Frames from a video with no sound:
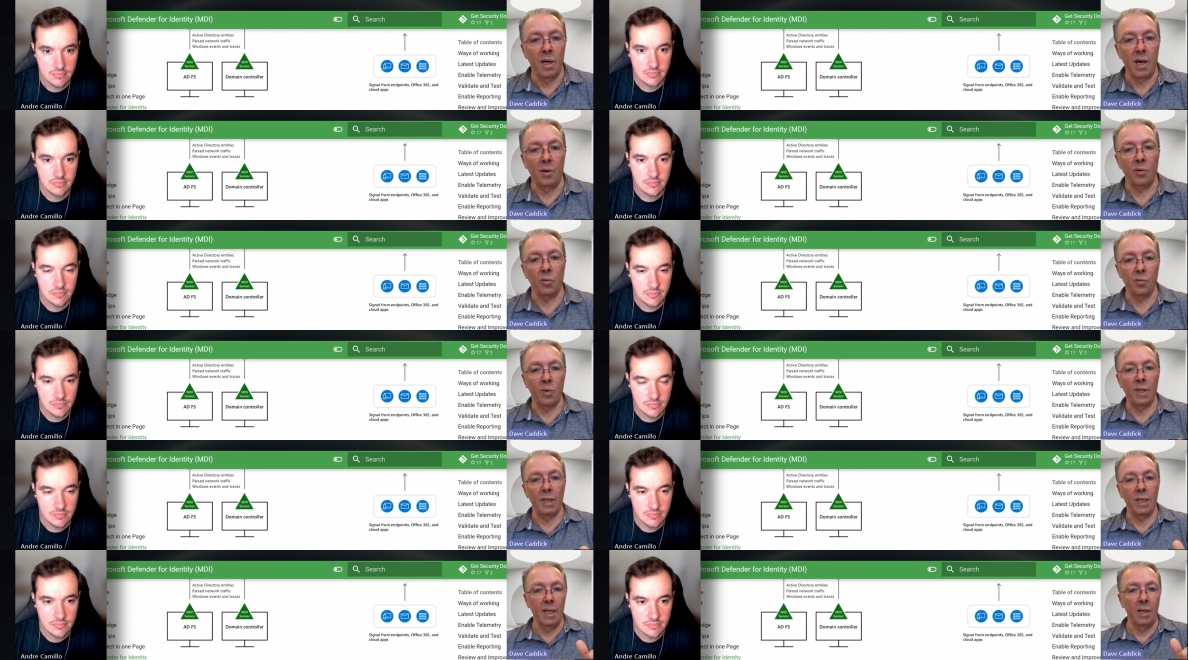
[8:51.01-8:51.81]
Speaker 1: And
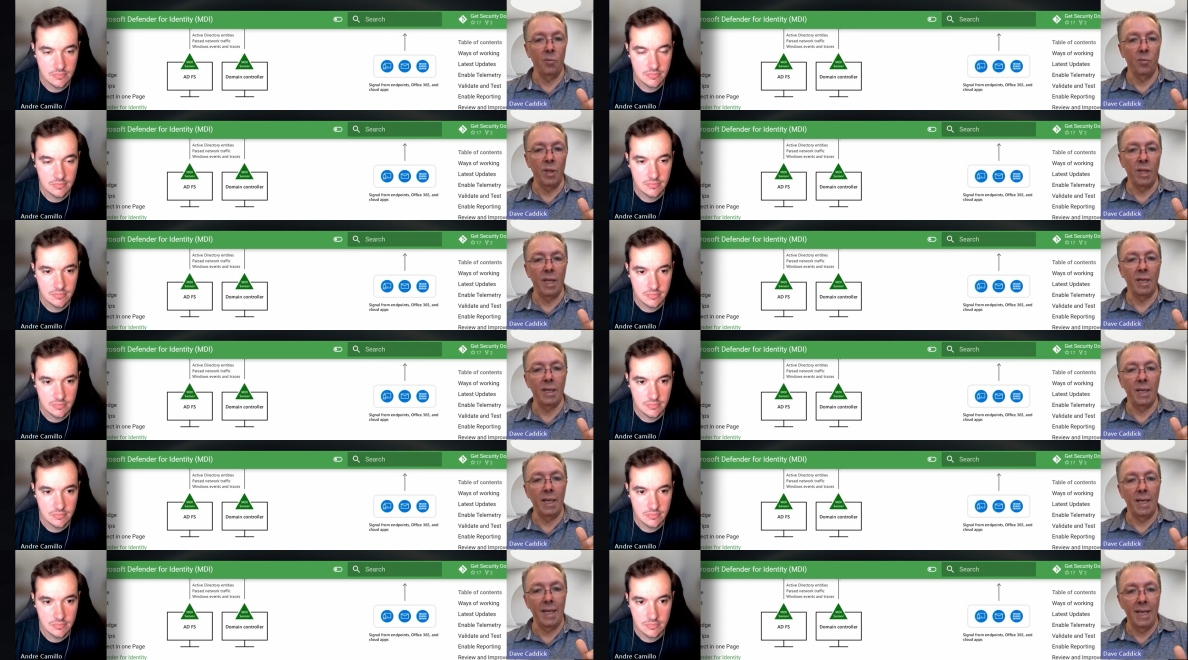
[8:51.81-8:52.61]
then
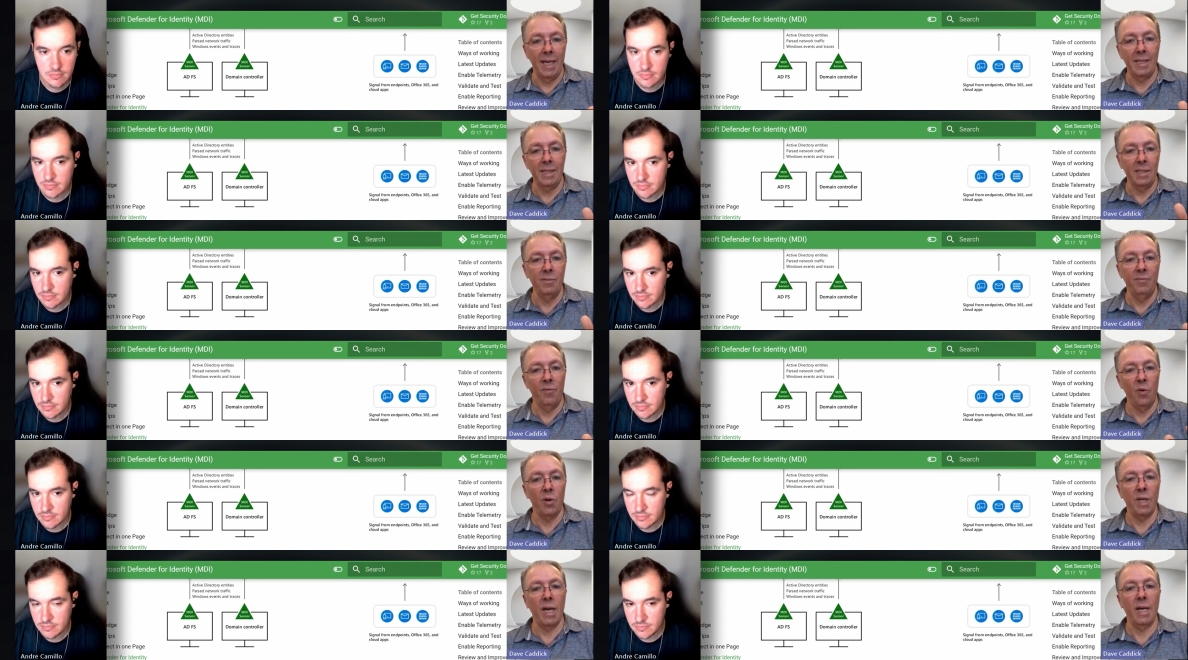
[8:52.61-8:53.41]
within less than
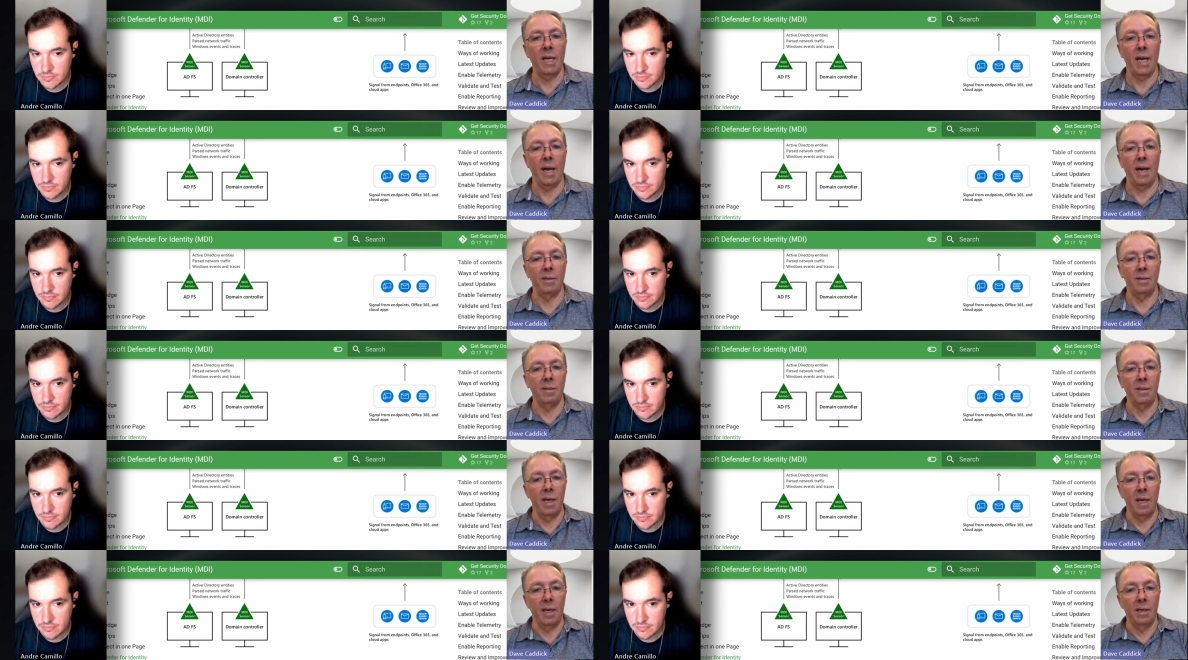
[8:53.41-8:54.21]
48 hours,
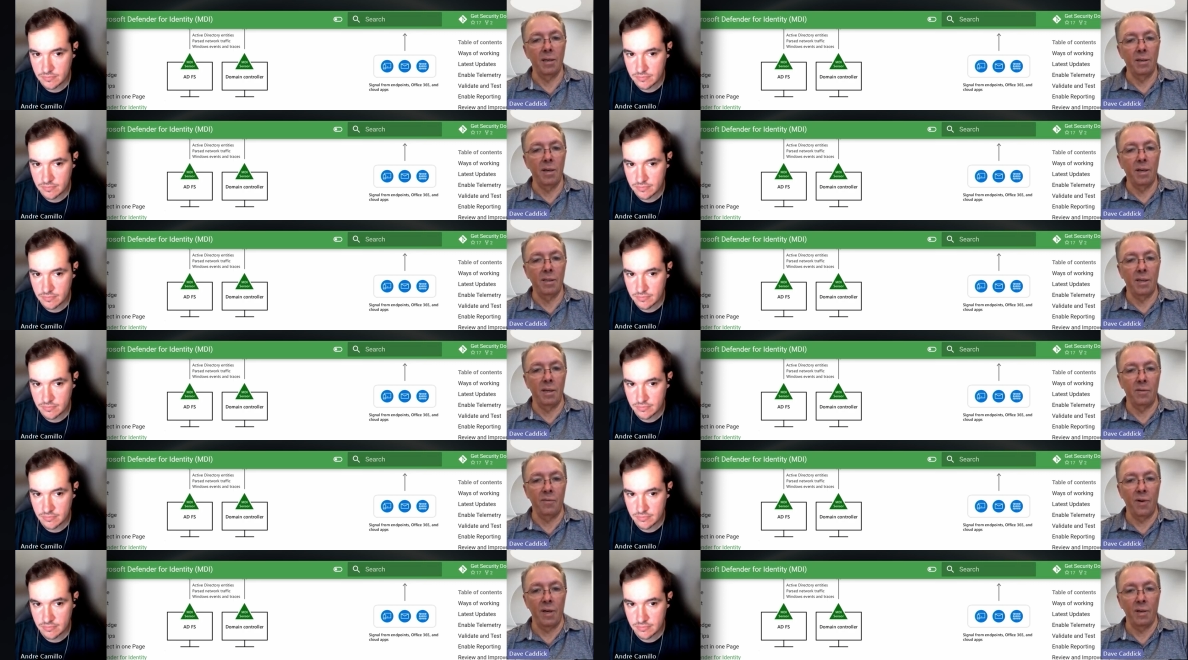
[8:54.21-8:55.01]
it had
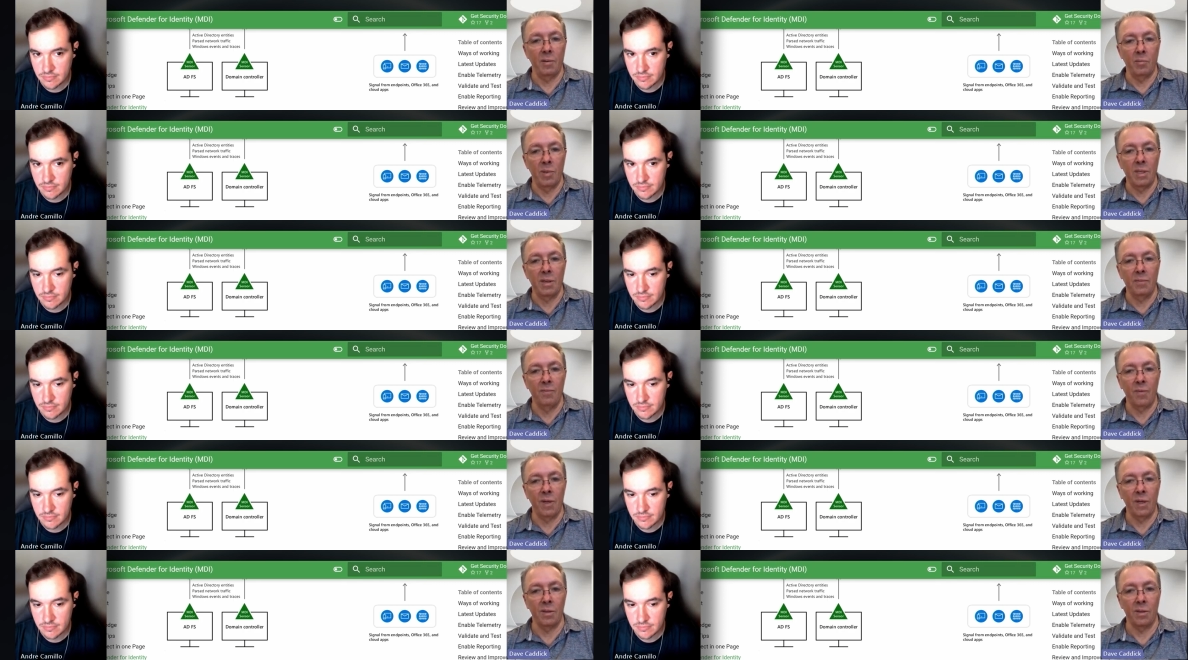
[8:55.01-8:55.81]
identified a
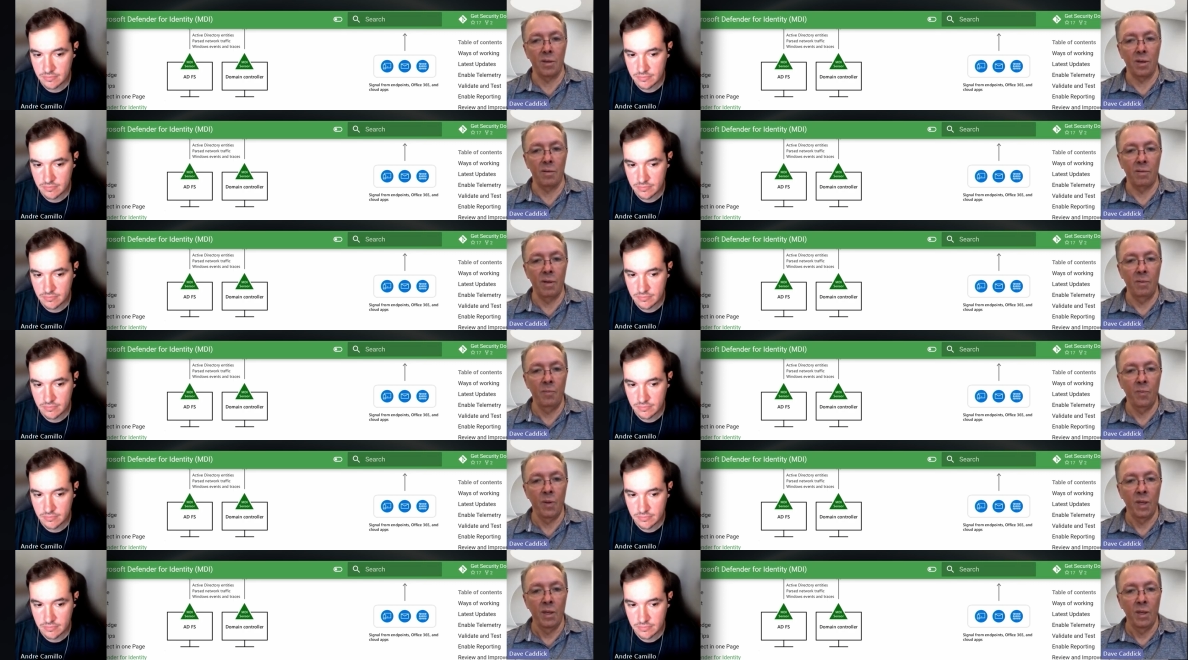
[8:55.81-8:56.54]
misconfigured server